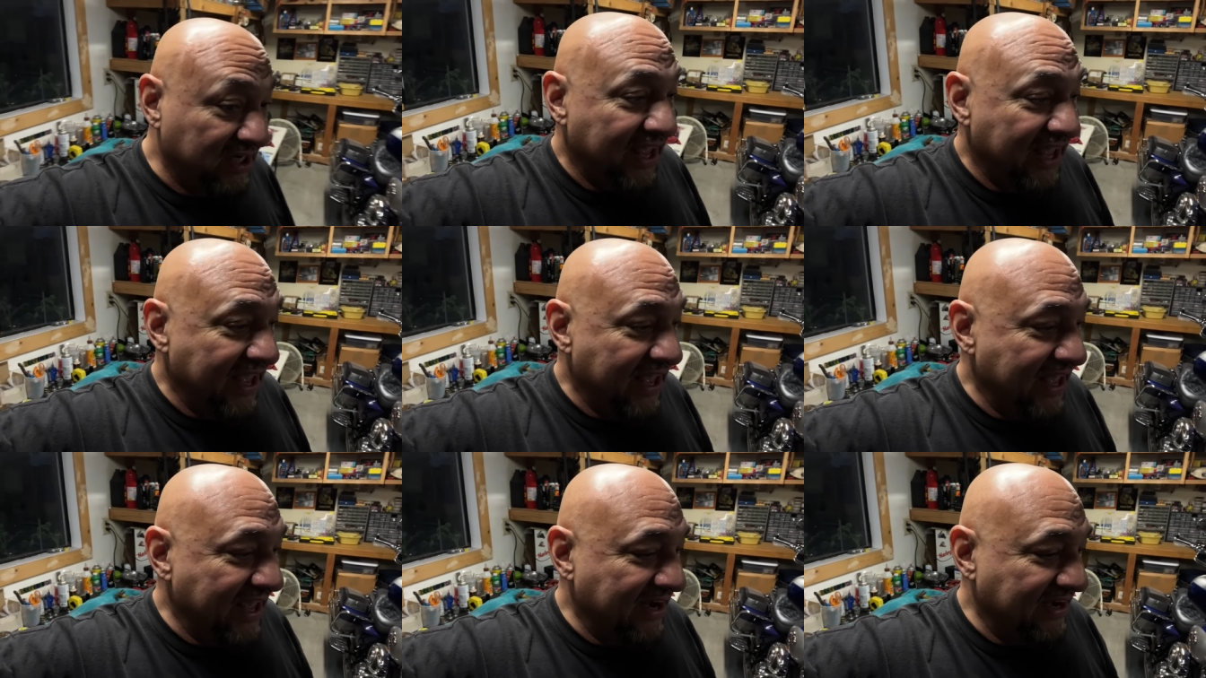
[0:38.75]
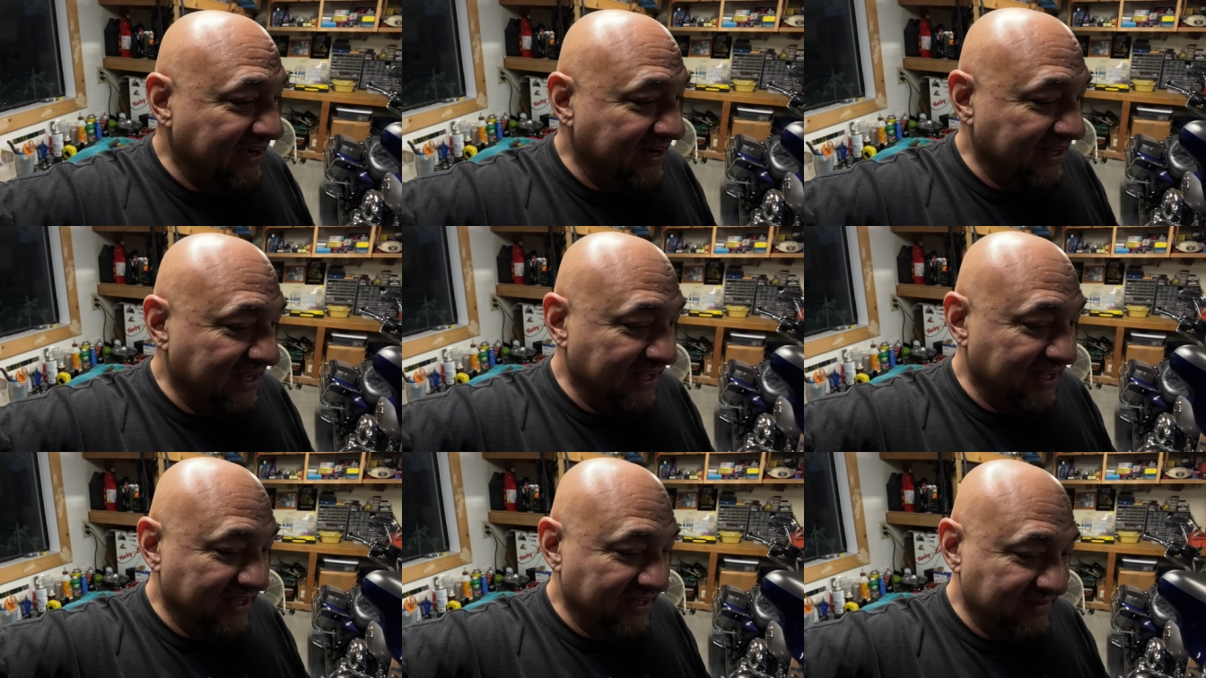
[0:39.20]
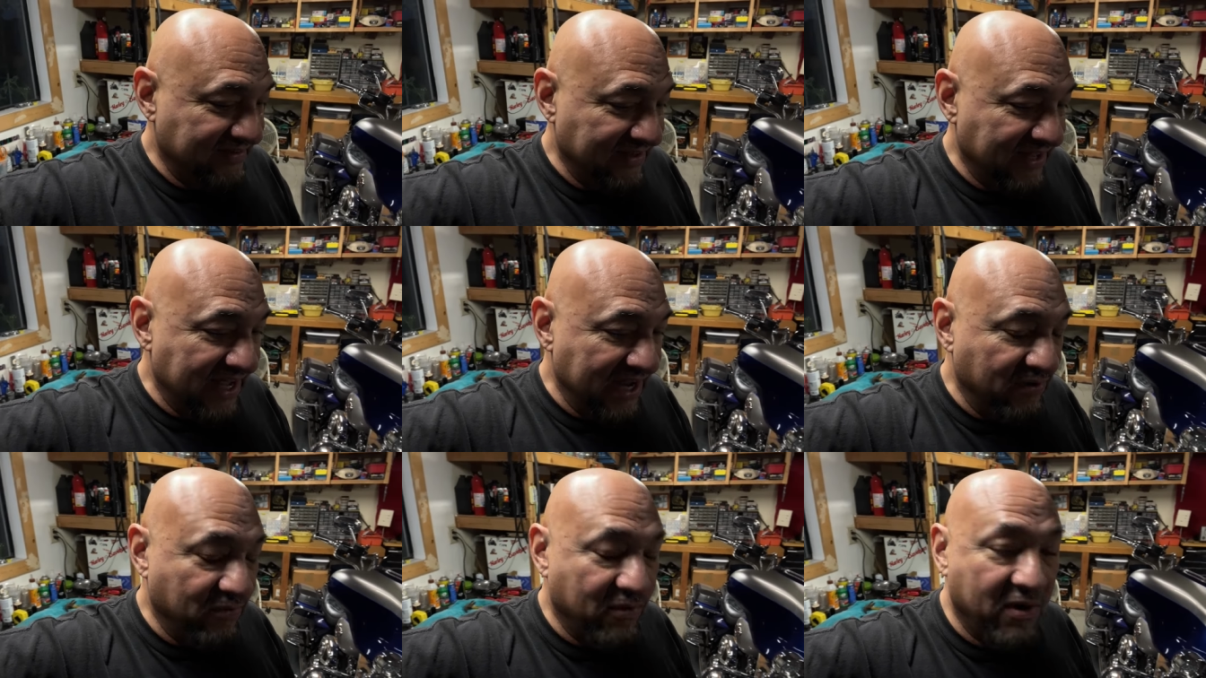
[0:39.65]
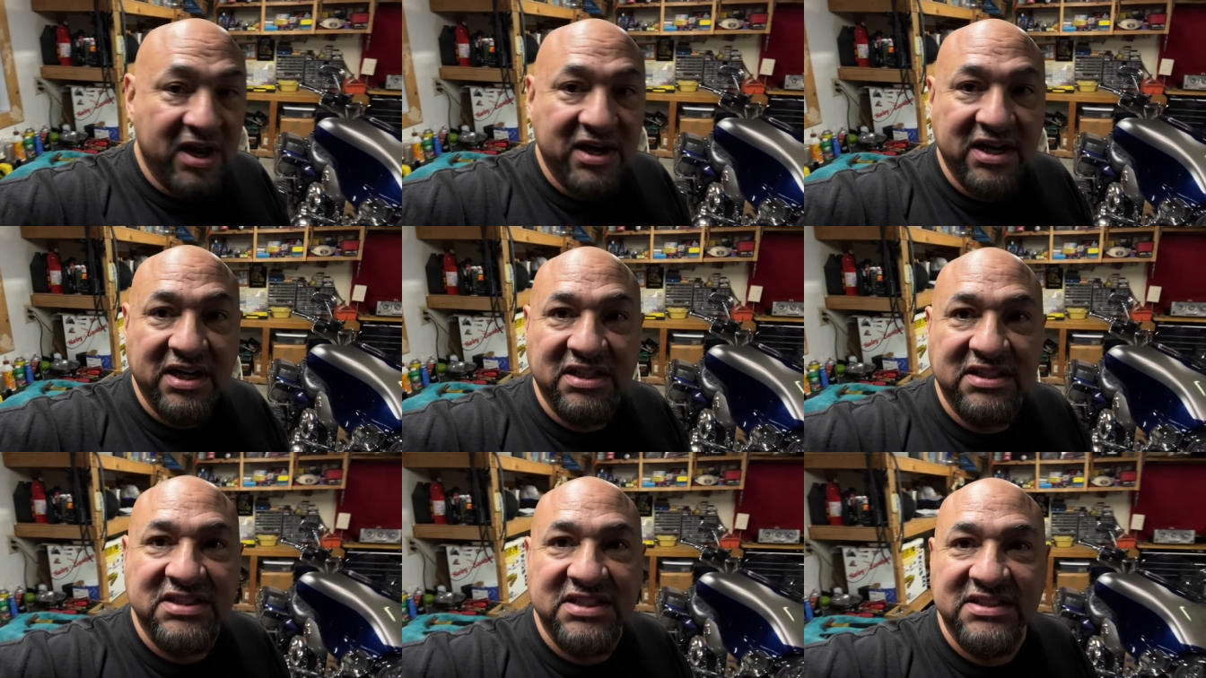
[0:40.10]
And I wanted
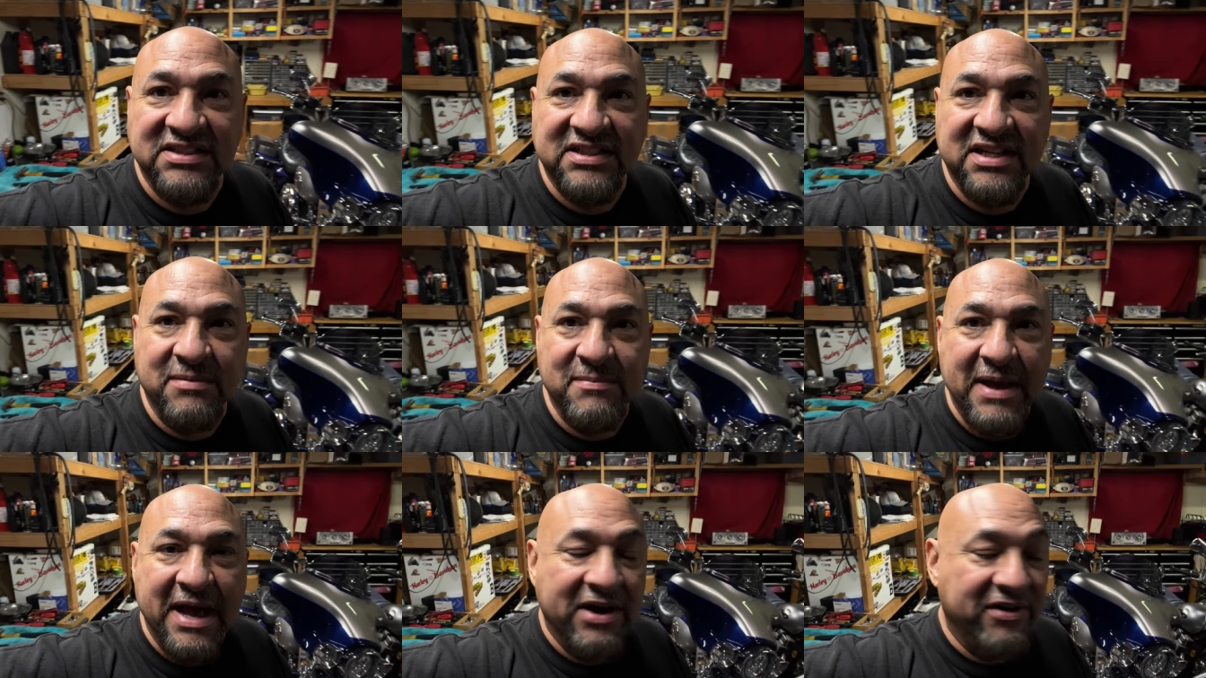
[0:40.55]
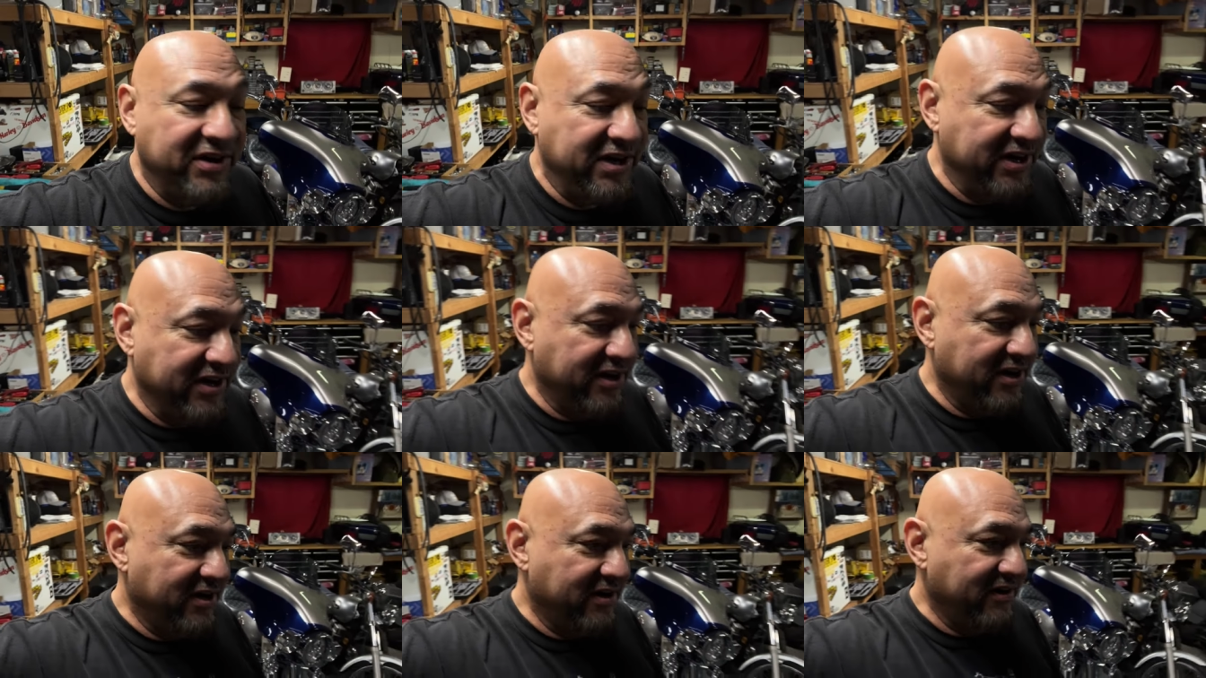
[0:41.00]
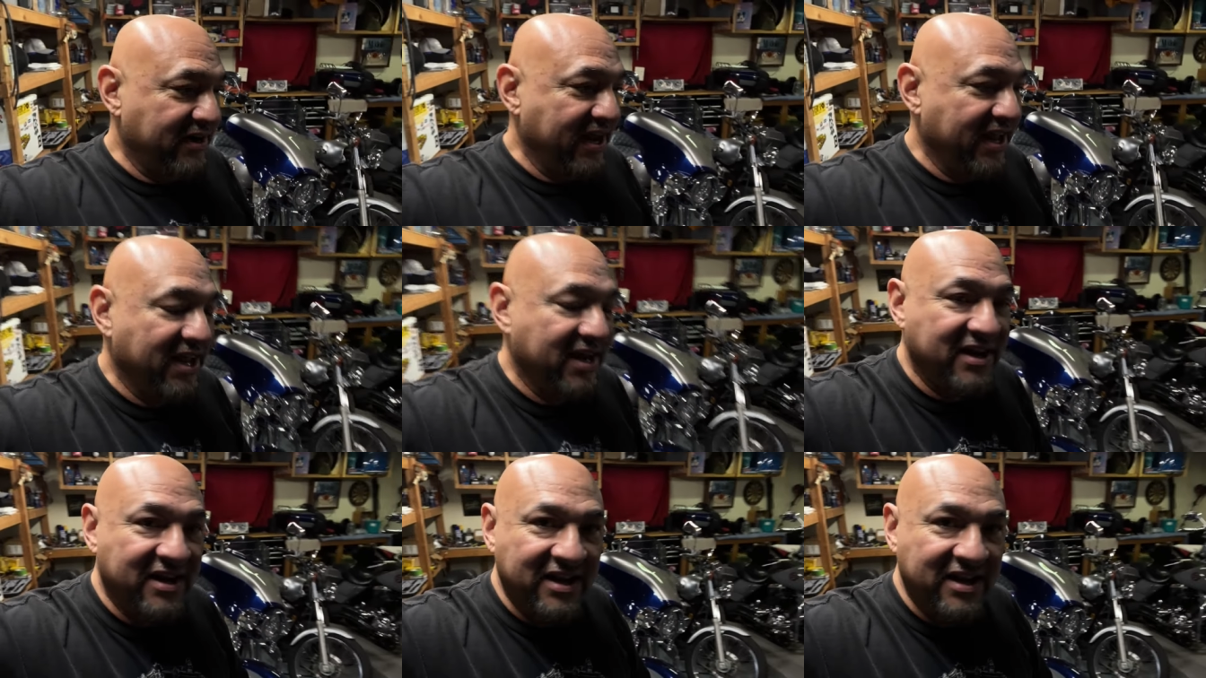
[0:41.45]
to just come out here and